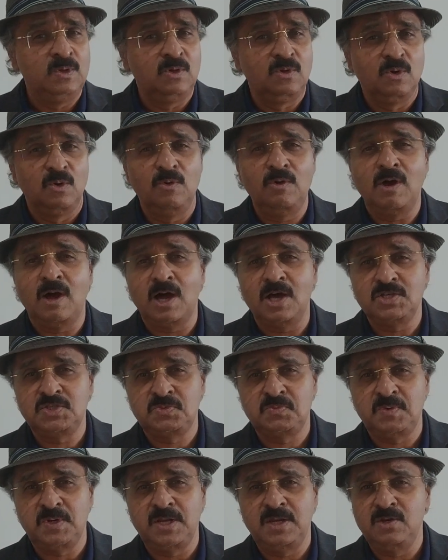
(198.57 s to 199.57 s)
good
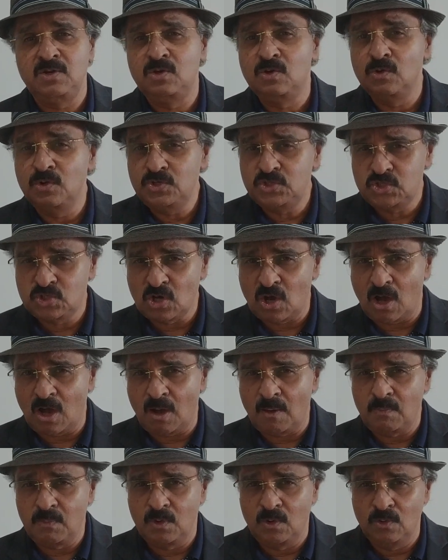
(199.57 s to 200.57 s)
husband, good
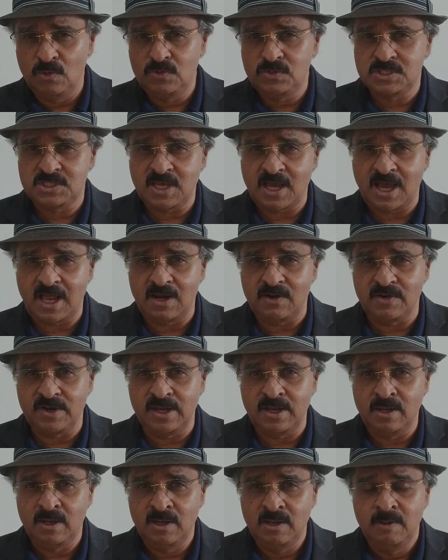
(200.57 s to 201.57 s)
job, good
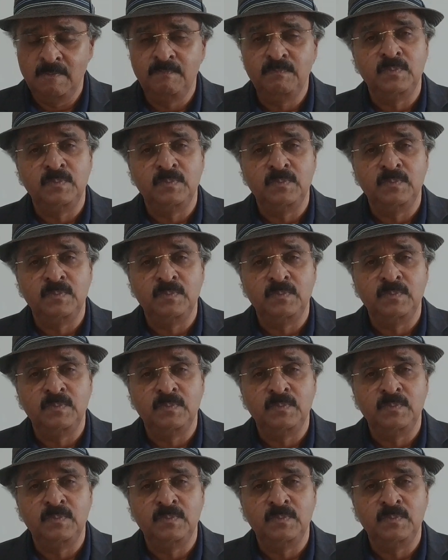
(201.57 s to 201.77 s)
salary,